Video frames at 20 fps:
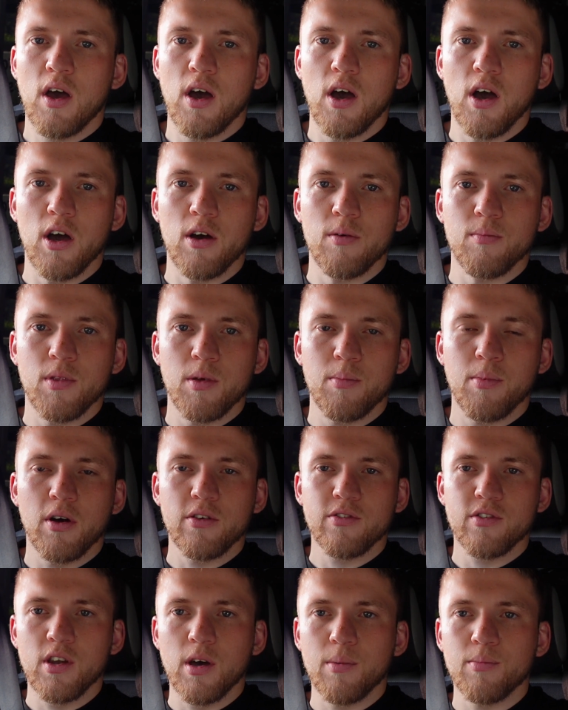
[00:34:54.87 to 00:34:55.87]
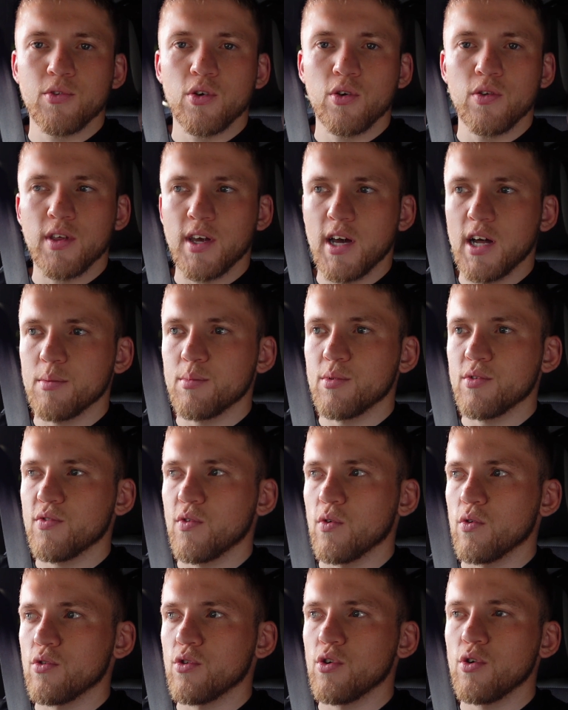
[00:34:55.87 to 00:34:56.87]
the person that I'm doing the calipers
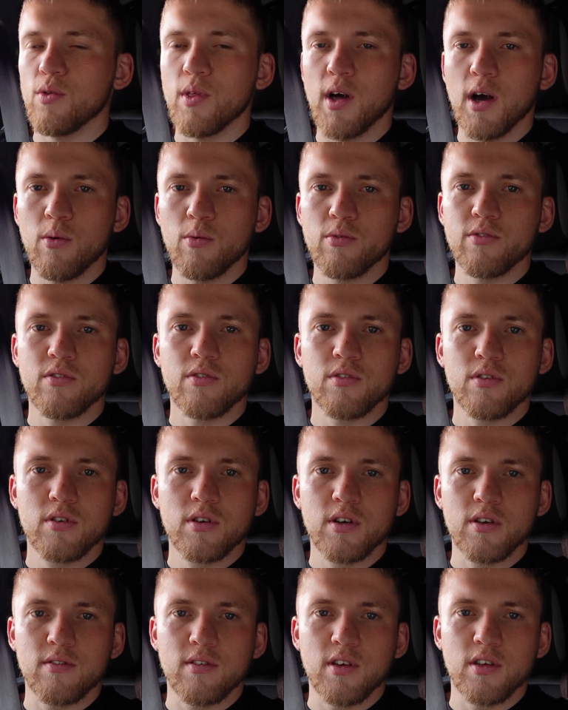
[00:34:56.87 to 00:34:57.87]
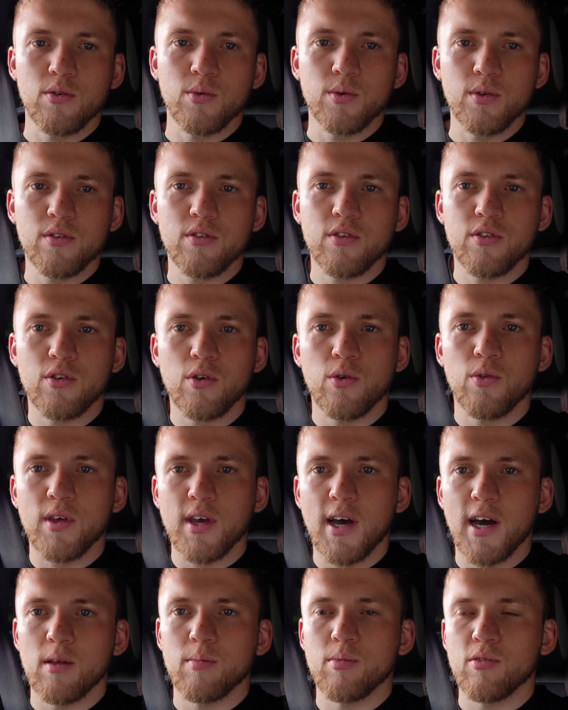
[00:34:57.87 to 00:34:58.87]
for knew that I wasn't continuing to do the
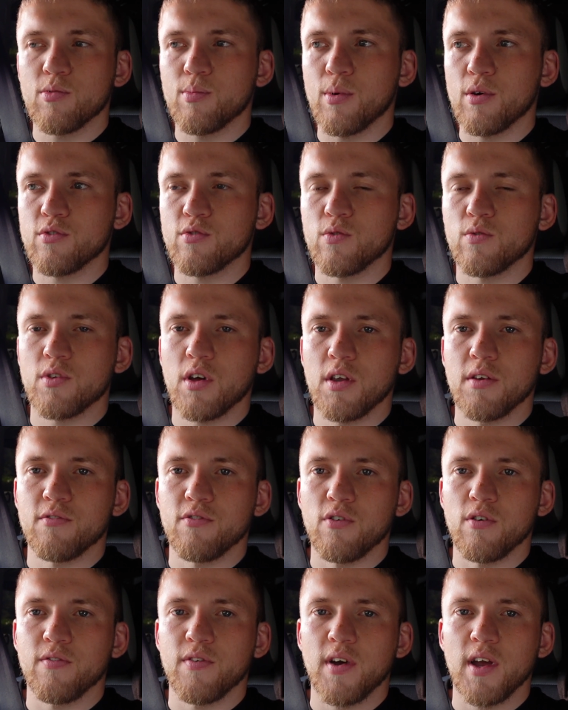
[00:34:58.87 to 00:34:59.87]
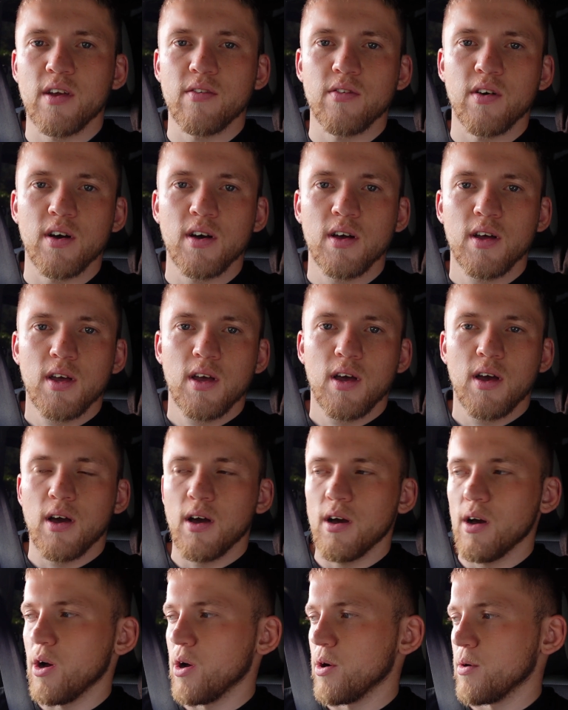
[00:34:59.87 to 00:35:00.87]
calipers, but I sort of done it for a favour,
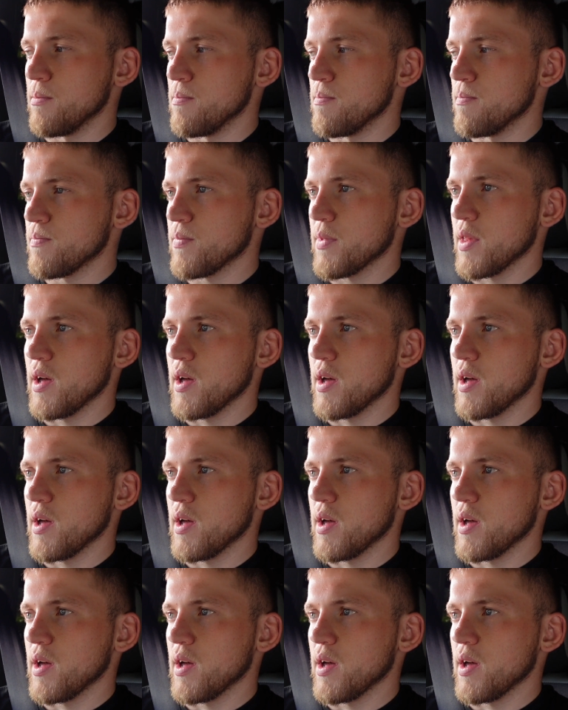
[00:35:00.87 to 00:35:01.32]
and